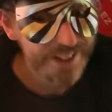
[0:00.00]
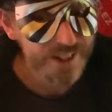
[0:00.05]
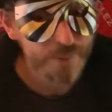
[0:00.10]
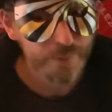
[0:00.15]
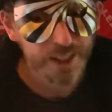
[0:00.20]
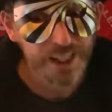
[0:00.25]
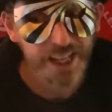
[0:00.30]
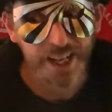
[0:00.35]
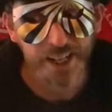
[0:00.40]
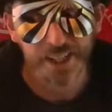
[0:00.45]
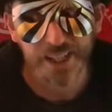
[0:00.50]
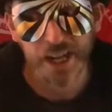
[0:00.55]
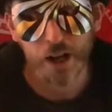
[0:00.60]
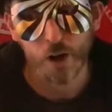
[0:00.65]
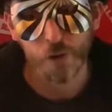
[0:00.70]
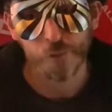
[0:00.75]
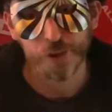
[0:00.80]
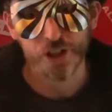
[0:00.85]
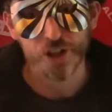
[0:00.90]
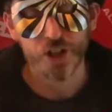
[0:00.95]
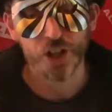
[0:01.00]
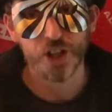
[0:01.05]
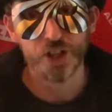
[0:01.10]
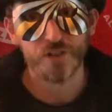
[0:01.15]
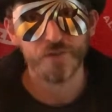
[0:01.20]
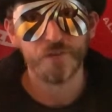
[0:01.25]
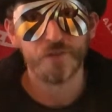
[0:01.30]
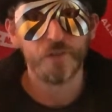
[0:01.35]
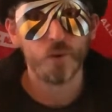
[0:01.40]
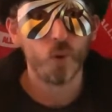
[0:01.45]
Inter Milan are now a
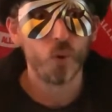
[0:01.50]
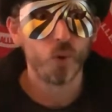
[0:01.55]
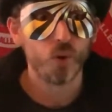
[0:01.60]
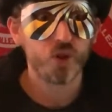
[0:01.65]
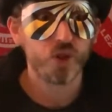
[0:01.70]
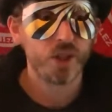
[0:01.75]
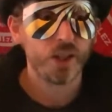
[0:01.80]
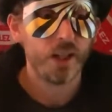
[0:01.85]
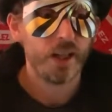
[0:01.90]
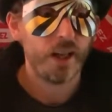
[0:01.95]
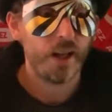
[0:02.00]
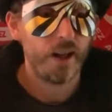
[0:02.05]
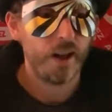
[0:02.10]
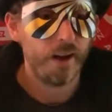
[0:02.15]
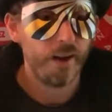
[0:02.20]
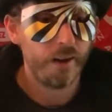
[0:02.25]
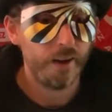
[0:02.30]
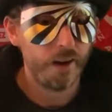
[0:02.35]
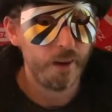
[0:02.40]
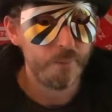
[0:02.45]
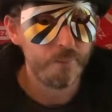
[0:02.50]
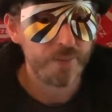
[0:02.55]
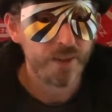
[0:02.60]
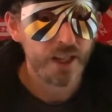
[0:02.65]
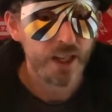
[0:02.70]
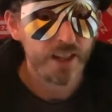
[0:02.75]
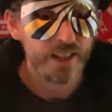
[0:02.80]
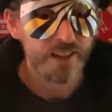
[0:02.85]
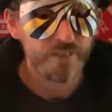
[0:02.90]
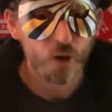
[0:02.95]
resurgent force.
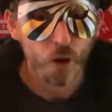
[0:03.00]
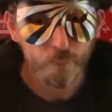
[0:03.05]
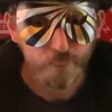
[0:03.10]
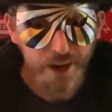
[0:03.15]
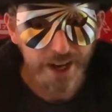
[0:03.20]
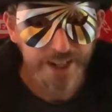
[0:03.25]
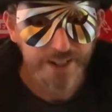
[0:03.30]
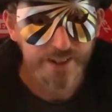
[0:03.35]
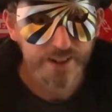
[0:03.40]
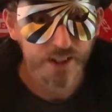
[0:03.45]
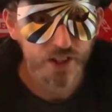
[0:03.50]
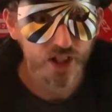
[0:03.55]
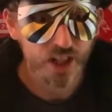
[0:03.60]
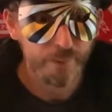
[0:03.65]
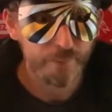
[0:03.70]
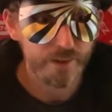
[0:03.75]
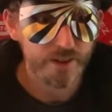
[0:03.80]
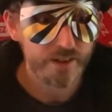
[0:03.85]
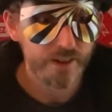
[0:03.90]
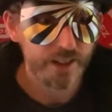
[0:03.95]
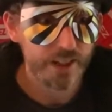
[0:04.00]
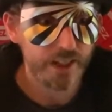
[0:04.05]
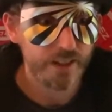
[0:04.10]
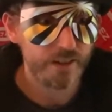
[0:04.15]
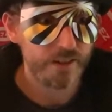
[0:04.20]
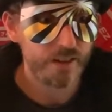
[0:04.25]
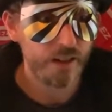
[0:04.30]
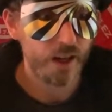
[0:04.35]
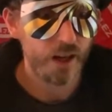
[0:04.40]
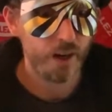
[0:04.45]
They've got back into the Champions
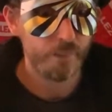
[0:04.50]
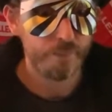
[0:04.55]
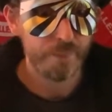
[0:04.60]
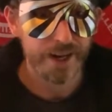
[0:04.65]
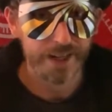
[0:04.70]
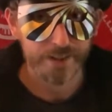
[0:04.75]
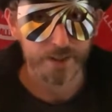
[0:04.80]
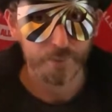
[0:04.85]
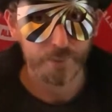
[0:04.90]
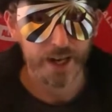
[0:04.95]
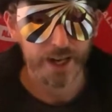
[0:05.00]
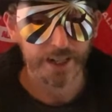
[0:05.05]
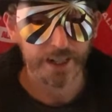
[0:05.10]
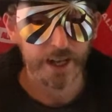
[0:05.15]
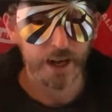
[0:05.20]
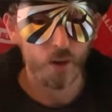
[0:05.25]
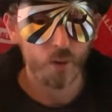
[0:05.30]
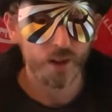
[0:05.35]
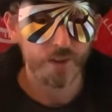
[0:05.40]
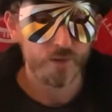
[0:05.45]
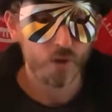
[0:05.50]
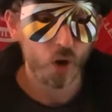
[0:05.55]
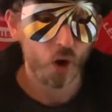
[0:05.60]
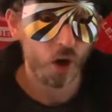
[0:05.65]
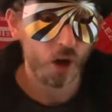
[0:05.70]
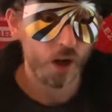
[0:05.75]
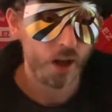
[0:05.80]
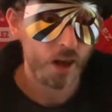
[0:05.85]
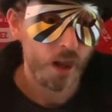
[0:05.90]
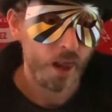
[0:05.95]
League back to back now. They've
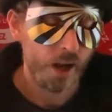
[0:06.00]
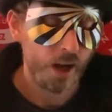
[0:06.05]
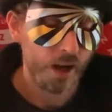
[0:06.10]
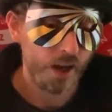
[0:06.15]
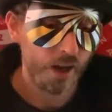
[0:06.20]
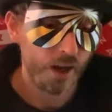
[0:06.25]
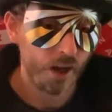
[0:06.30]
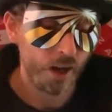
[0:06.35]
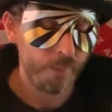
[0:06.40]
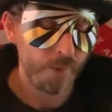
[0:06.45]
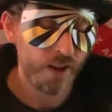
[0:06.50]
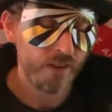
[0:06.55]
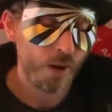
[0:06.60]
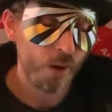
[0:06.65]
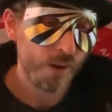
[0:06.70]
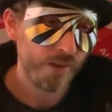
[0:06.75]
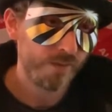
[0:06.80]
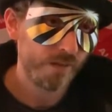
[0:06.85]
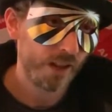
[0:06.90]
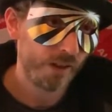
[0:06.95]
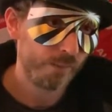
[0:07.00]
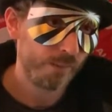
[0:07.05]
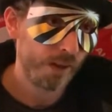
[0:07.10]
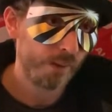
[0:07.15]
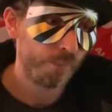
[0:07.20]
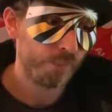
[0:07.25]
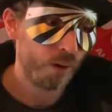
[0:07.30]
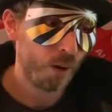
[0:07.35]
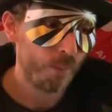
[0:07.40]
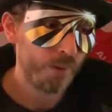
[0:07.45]
got. I know that
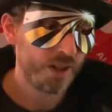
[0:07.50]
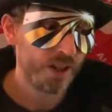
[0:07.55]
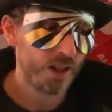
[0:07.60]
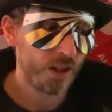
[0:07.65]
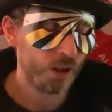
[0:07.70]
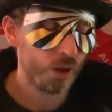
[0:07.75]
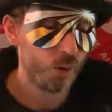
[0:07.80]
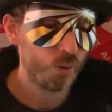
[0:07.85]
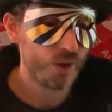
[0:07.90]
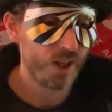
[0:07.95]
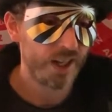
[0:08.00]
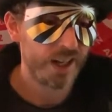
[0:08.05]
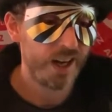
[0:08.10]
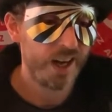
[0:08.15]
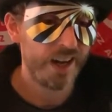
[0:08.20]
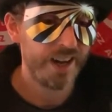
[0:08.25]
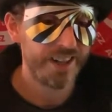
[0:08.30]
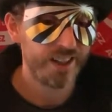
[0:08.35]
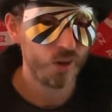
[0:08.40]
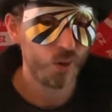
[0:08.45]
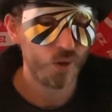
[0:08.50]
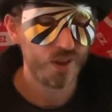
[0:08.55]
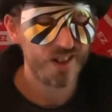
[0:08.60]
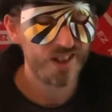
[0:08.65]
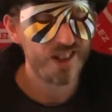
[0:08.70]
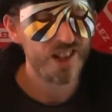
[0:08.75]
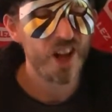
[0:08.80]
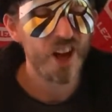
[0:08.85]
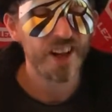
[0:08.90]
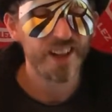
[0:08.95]
they're probably going to lose Icardi, or
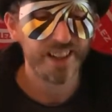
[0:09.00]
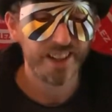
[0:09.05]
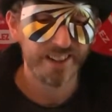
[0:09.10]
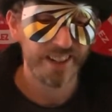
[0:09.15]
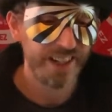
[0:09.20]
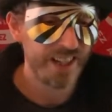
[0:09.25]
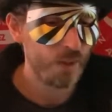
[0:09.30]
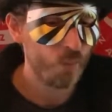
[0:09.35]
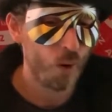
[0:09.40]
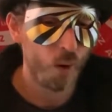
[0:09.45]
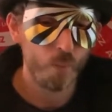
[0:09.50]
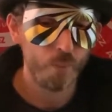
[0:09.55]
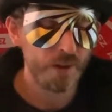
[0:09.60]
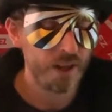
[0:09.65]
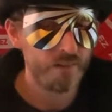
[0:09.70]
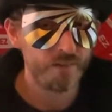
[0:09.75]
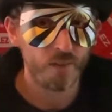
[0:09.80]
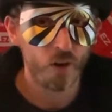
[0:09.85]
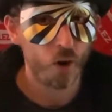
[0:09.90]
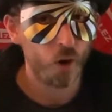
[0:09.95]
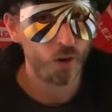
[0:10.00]
it's likely that he won't be